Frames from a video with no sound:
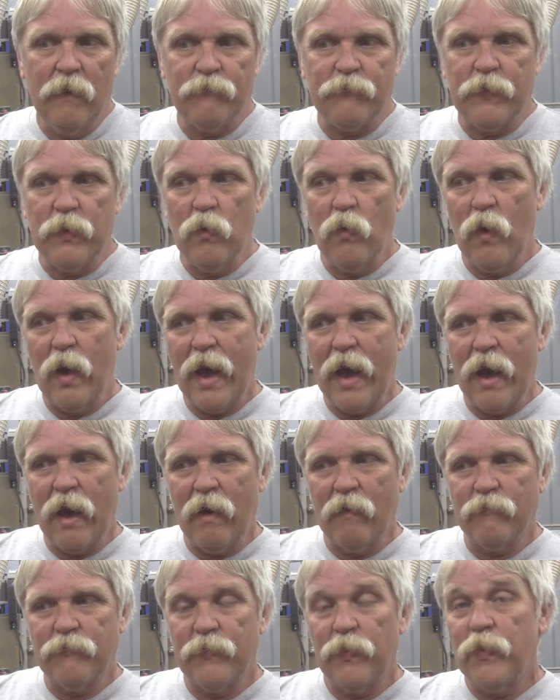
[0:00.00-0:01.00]
If you
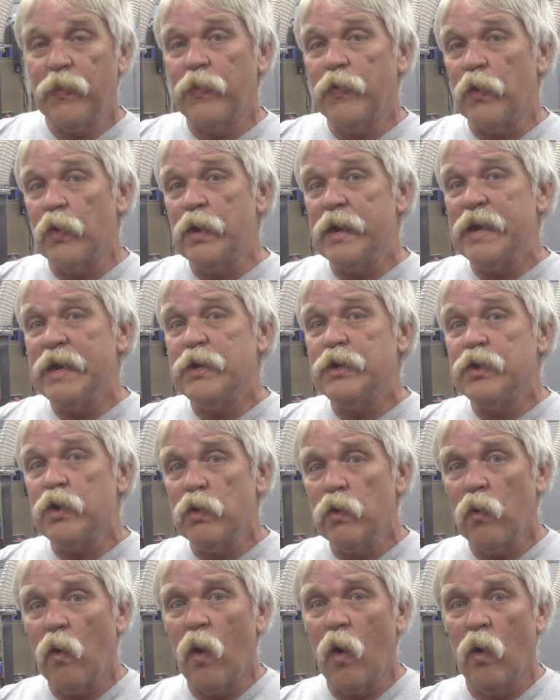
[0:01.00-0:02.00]
have
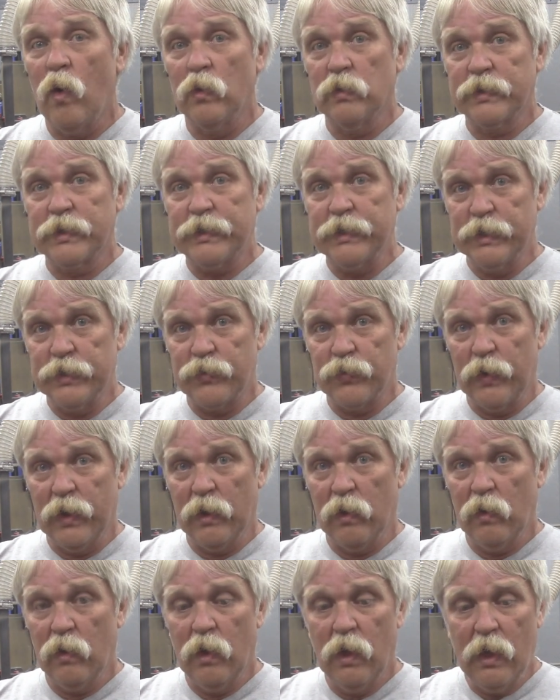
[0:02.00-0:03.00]
32 holes to
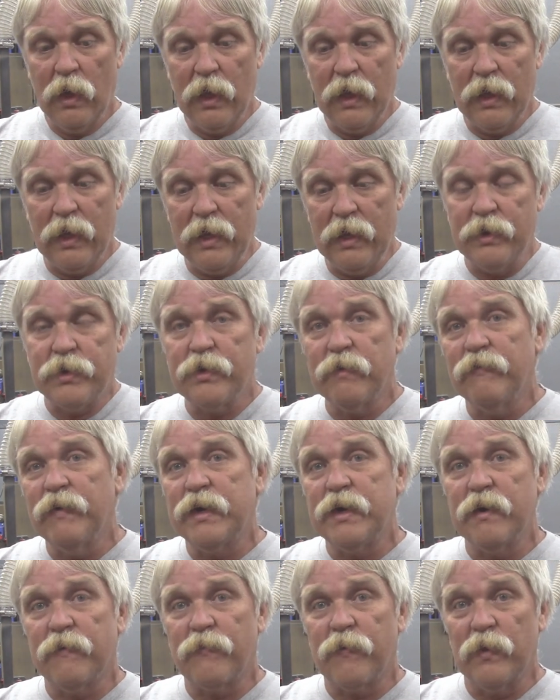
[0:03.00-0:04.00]
drill, each of
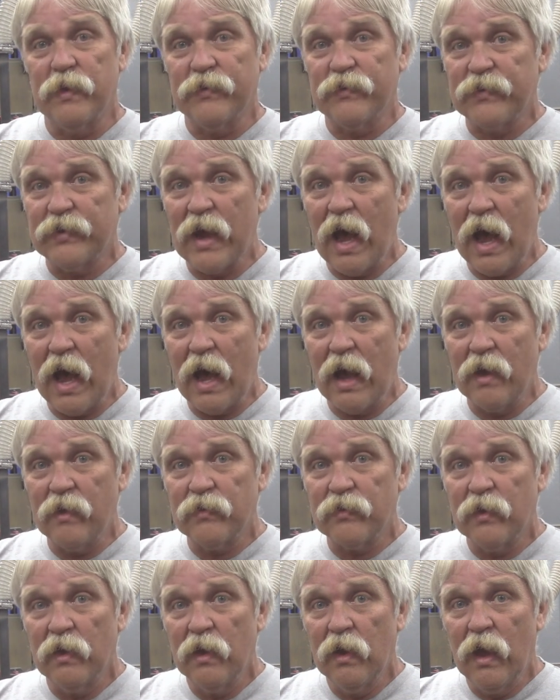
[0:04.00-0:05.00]
a different
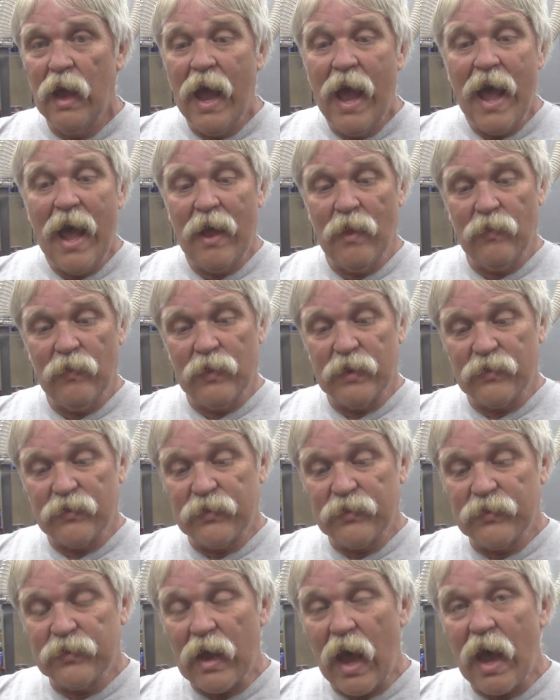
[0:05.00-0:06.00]
size, and the
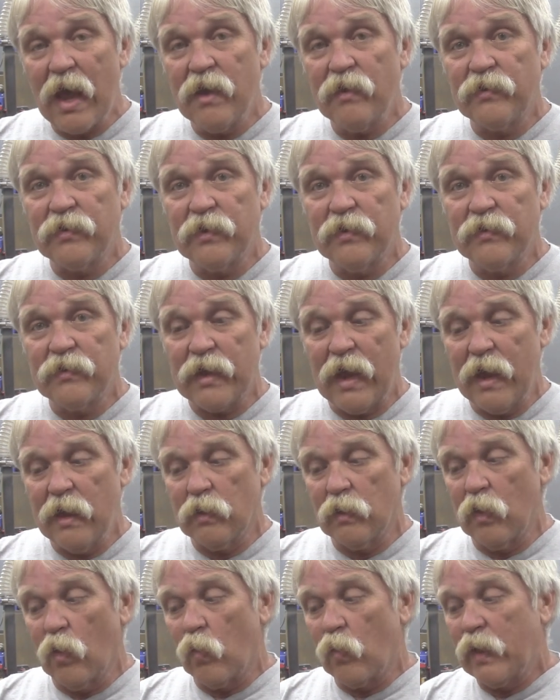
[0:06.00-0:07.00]
sizes
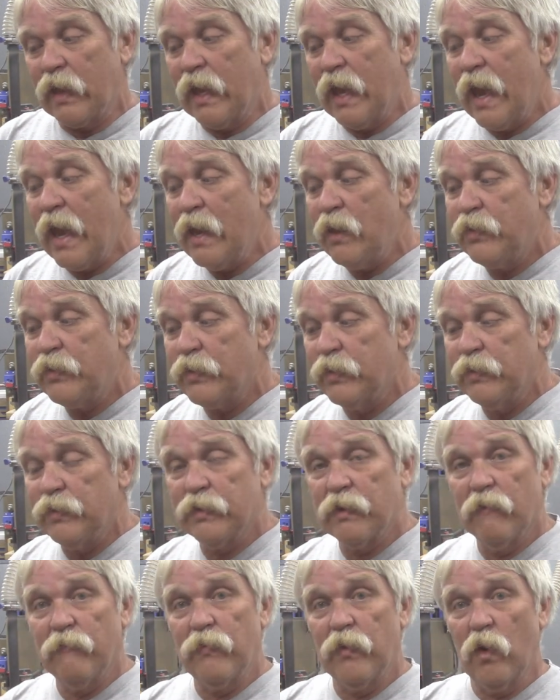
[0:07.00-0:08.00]
and
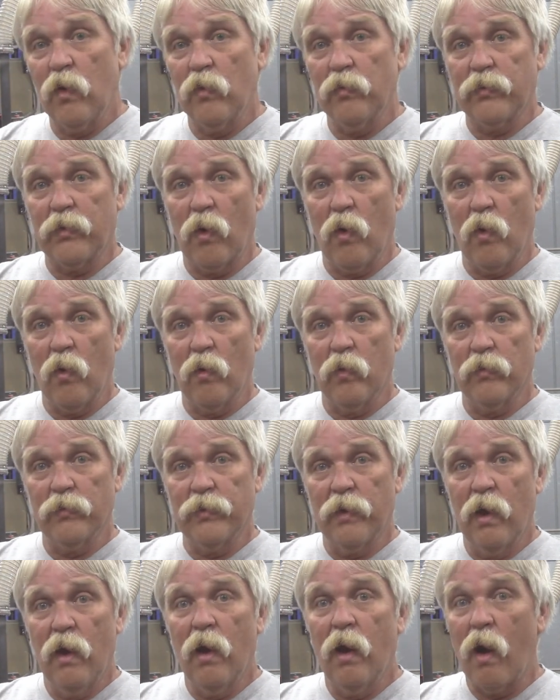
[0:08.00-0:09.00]
locations of those
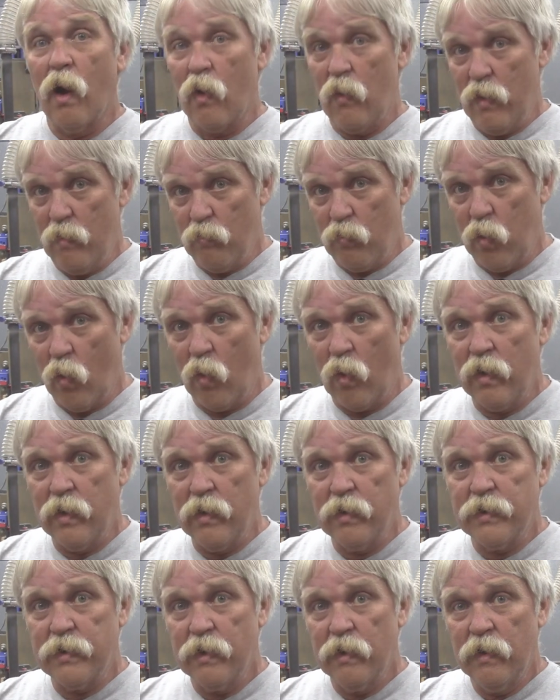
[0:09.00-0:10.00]
holes are
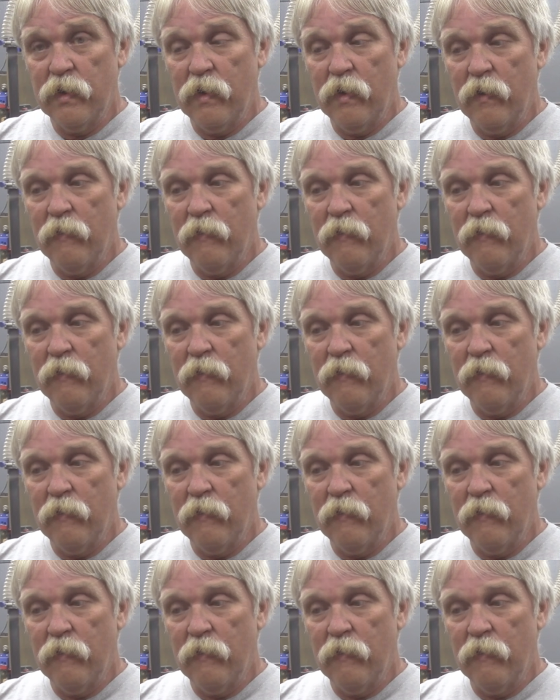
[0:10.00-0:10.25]
important,